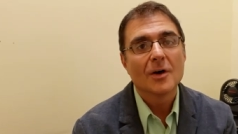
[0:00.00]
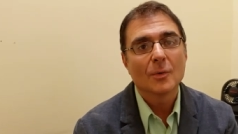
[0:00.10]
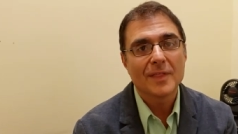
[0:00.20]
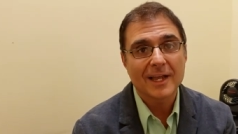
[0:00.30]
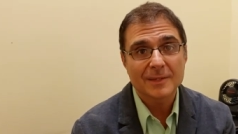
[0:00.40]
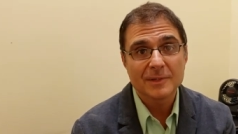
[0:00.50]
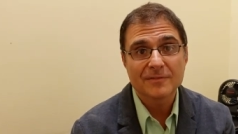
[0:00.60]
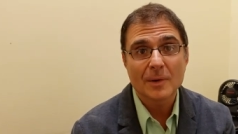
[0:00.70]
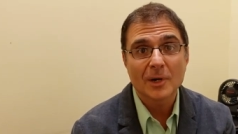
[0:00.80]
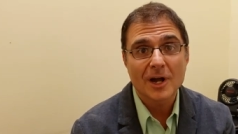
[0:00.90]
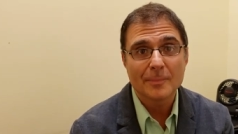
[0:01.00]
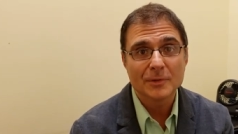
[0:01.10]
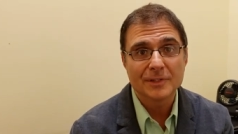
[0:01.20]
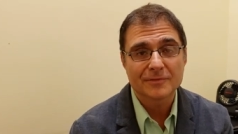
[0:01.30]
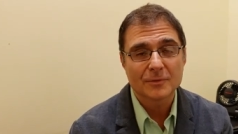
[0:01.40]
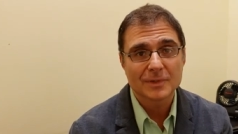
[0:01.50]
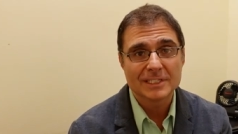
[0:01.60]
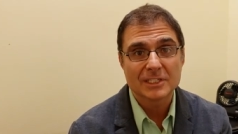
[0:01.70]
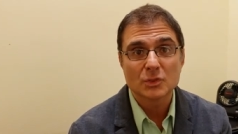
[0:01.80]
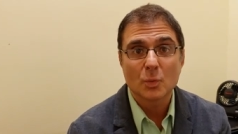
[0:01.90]
Well, that could be from a couple different
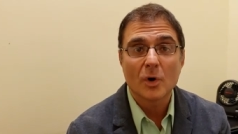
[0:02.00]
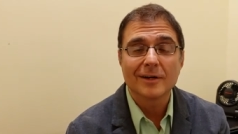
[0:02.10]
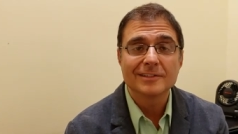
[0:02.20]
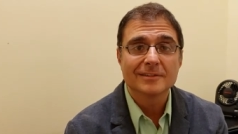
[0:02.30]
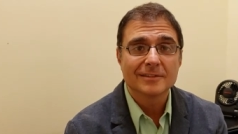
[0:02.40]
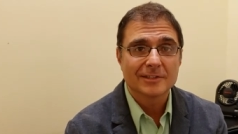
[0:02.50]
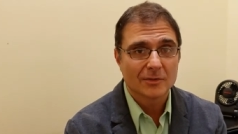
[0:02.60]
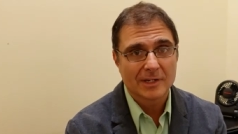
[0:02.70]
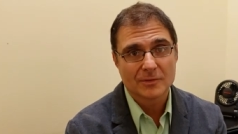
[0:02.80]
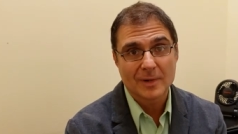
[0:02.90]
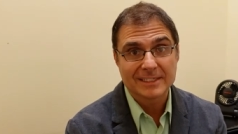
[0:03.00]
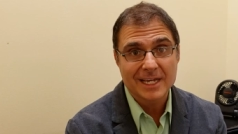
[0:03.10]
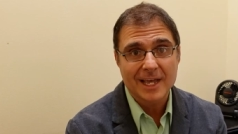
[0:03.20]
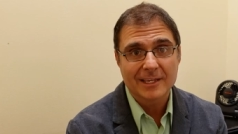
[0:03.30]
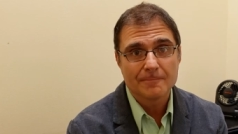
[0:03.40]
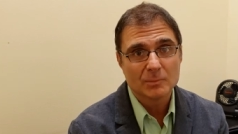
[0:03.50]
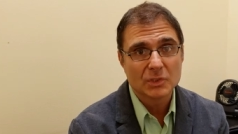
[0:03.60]
reasons. One, you don't have the right diet.